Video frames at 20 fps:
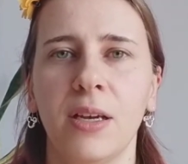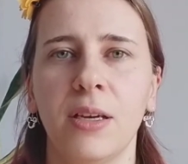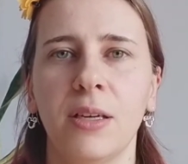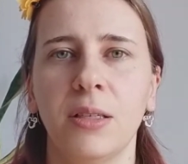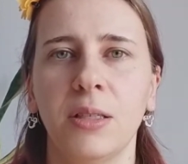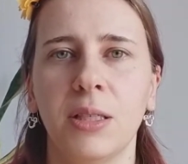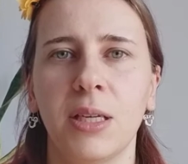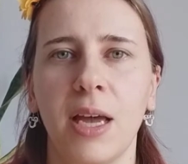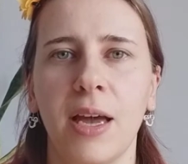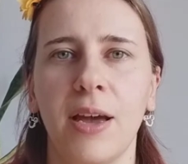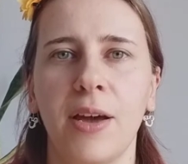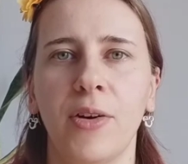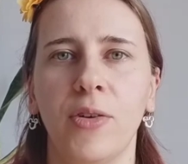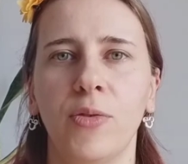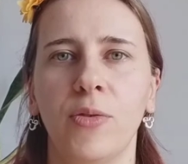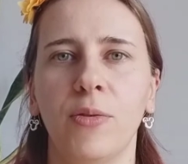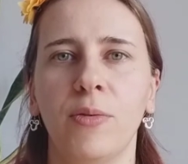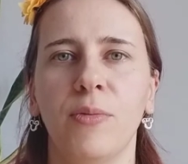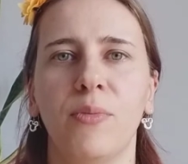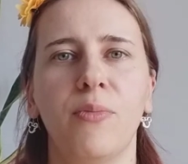
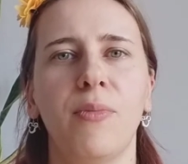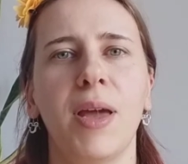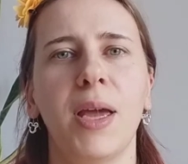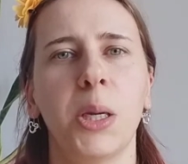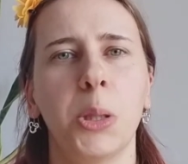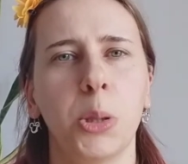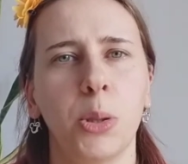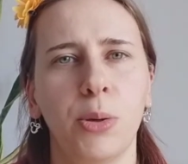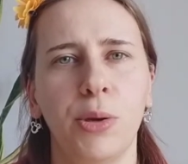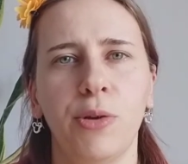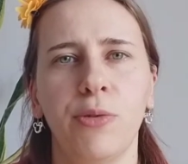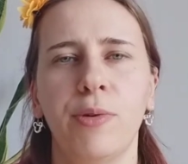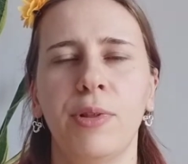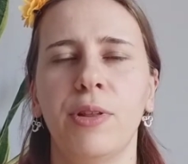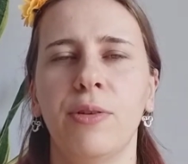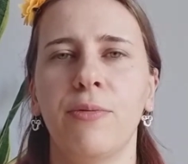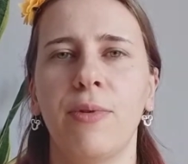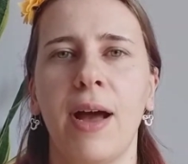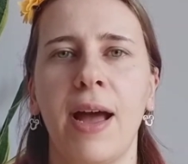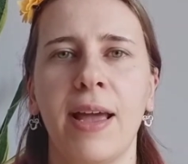So make sure you're in
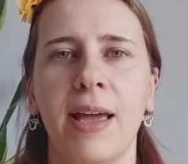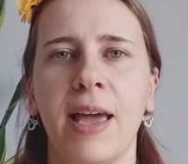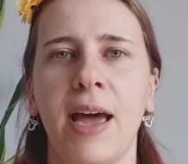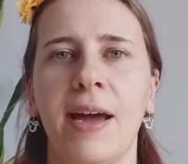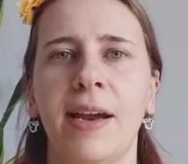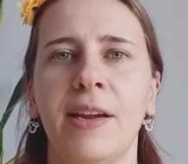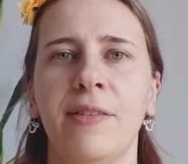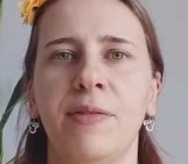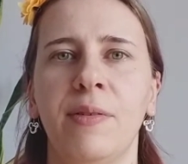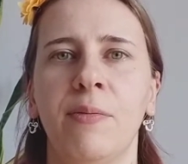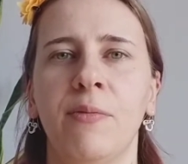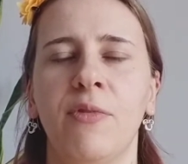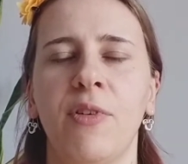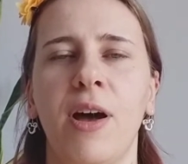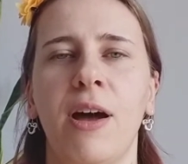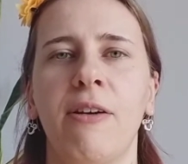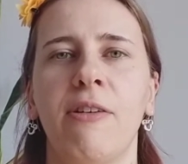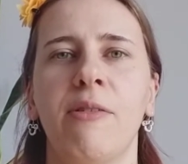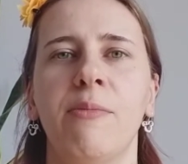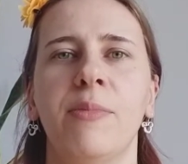the right kind of
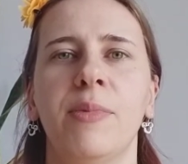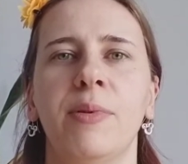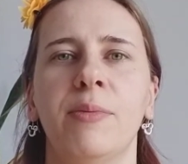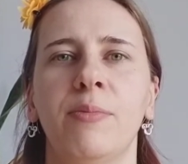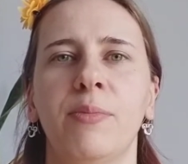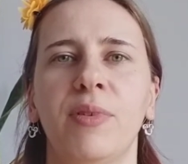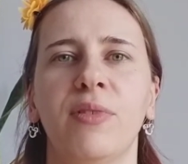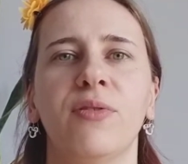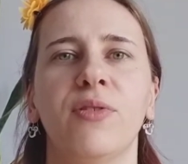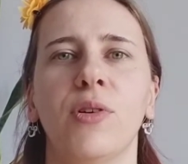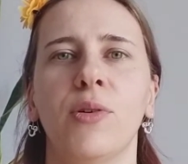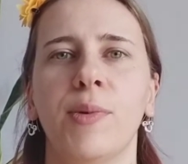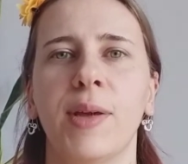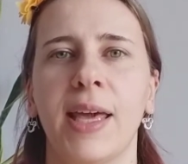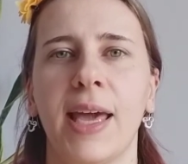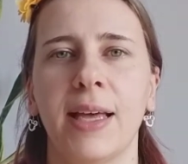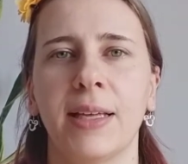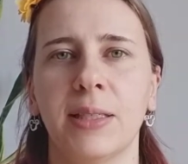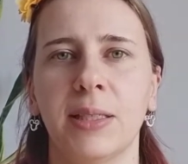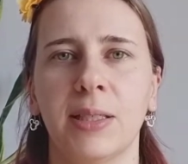environment before we
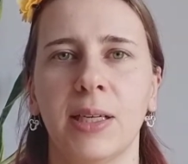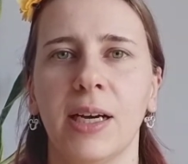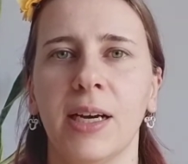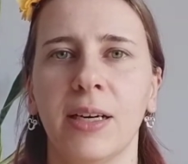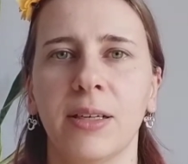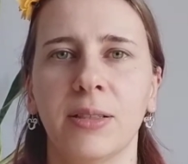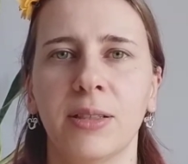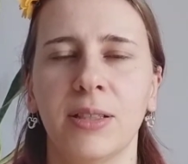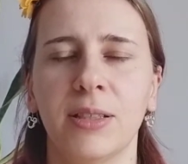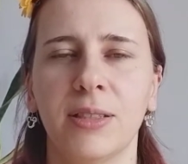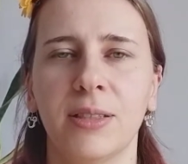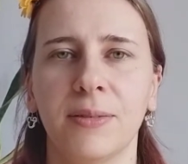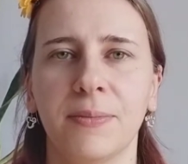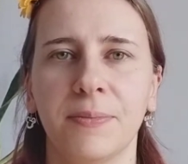get started.